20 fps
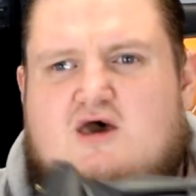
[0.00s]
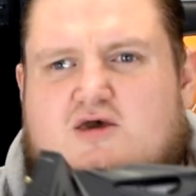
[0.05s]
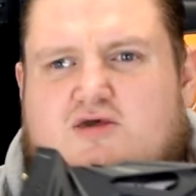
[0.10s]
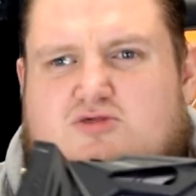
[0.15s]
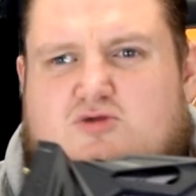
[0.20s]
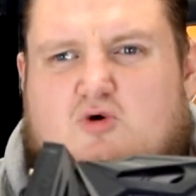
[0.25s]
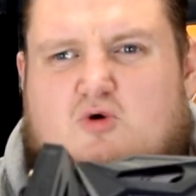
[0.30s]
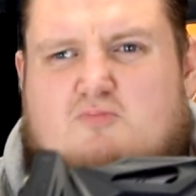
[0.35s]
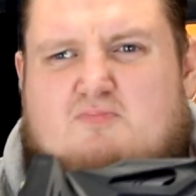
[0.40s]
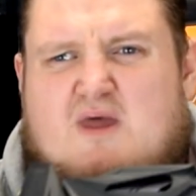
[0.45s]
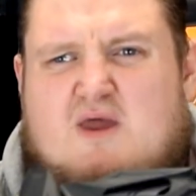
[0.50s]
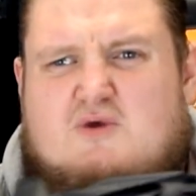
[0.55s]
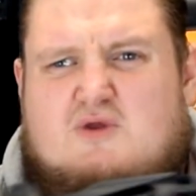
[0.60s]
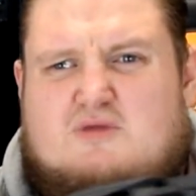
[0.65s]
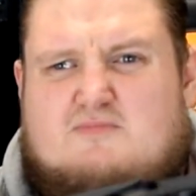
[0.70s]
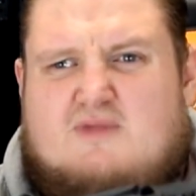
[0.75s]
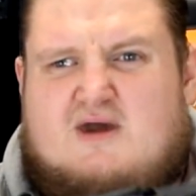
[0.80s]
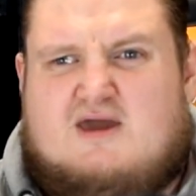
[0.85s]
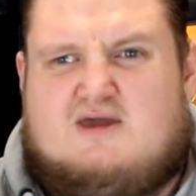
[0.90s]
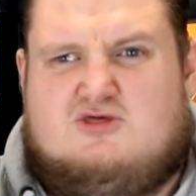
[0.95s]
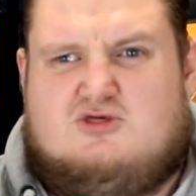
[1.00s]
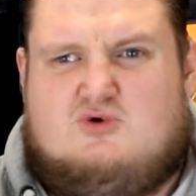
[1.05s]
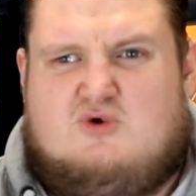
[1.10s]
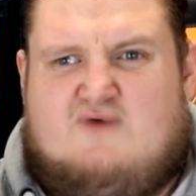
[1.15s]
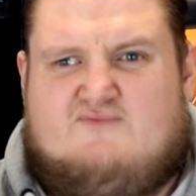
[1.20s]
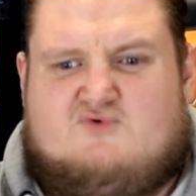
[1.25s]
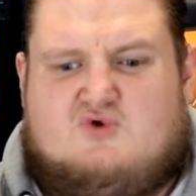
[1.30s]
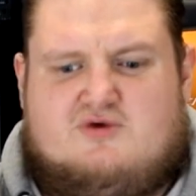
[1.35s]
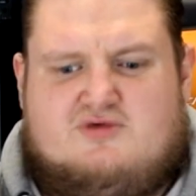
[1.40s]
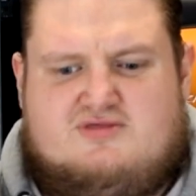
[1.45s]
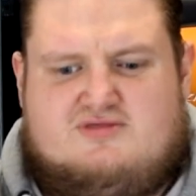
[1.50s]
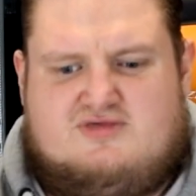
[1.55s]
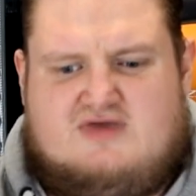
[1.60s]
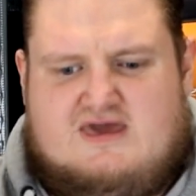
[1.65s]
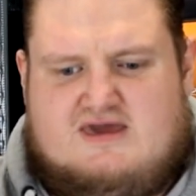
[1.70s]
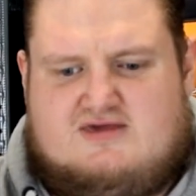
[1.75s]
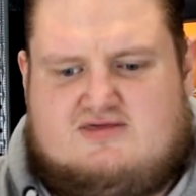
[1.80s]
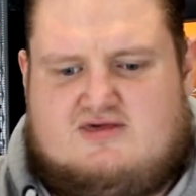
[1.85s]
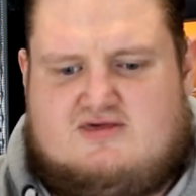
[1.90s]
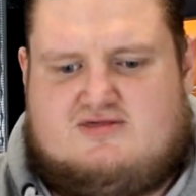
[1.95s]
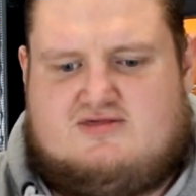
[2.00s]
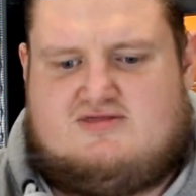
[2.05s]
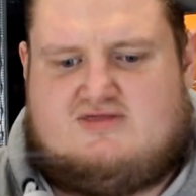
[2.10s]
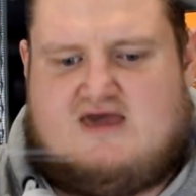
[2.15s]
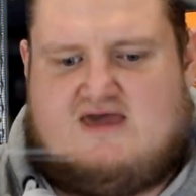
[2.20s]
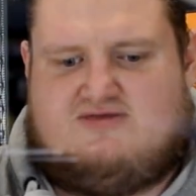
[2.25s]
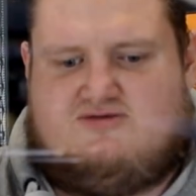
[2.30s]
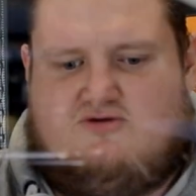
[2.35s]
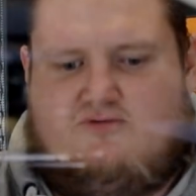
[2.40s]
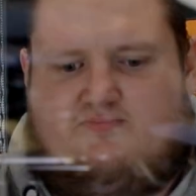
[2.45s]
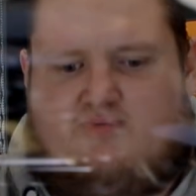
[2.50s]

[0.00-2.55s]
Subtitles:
So bearing in mind, you have got 6 SATA